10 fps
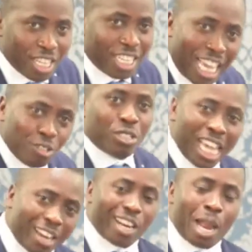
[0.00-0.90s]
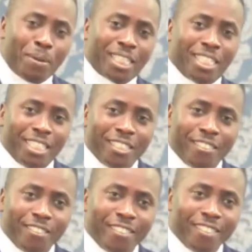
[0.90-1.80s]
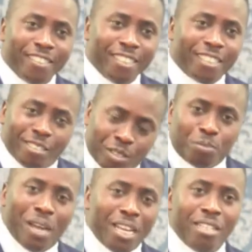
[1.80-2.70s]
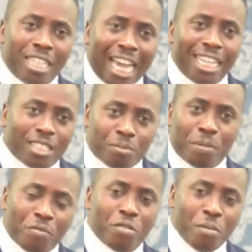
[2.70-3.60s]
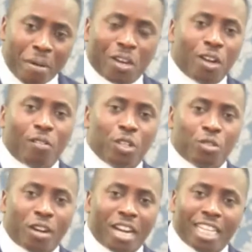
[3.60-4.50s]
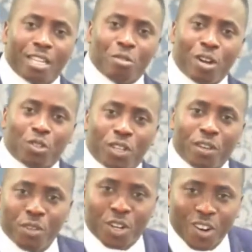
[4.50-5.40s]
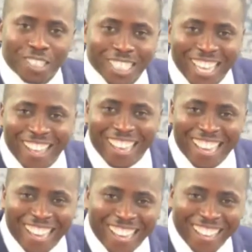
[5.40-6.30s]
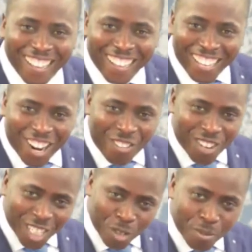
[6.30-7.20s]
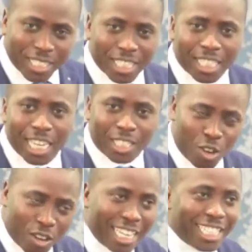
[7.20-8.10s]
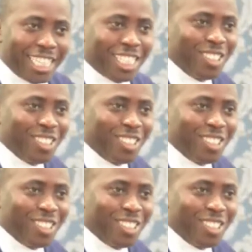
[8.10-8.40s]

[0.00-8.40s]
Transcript: Then you see another person smelling nice perfume and all of those. What I say, we want to give you clothes. He say, the Lord bless you, my sister. It's God that sent you.